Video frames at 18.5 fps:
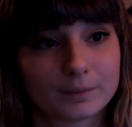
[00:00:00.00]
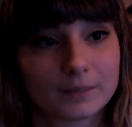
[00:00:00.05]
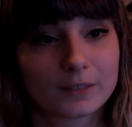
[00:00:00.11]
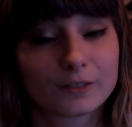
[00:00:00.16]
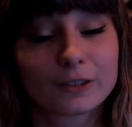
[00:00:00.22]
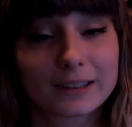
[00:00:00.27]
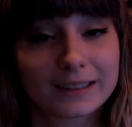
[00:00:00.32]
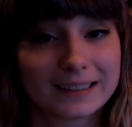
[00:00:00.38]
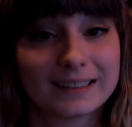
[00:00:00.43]

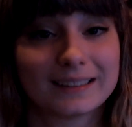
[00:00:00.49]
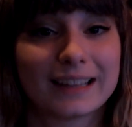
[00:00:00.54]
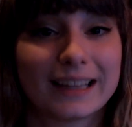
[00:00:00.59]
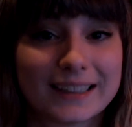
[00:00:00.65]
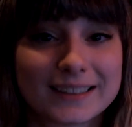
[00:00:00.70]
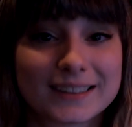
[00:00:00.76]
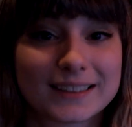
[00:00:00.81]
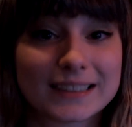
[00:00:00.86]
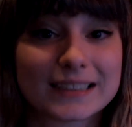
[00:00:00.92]
really
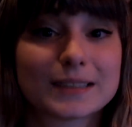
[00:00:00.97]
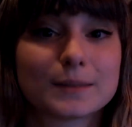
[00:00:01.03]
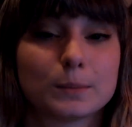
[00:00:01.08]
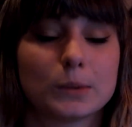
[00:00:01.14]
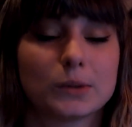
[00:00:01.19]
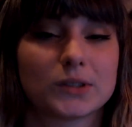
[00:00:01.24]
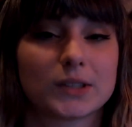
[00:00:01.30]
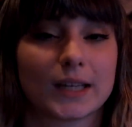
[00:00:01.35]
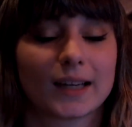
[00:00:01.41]
likes this
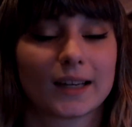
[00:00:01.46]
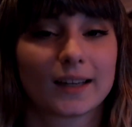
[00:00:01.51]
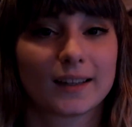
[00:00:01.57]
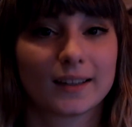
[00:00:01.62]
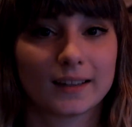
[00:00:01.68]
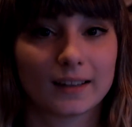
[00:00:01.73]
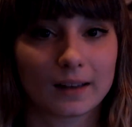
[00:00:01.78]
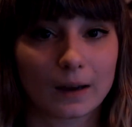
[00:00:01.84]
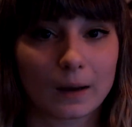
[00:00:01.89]
music,
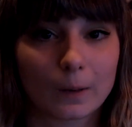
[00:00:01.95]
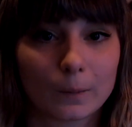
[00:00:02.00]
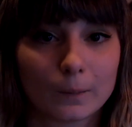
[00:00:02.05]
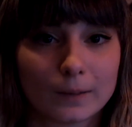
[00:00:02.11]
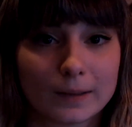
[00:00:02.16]
you know.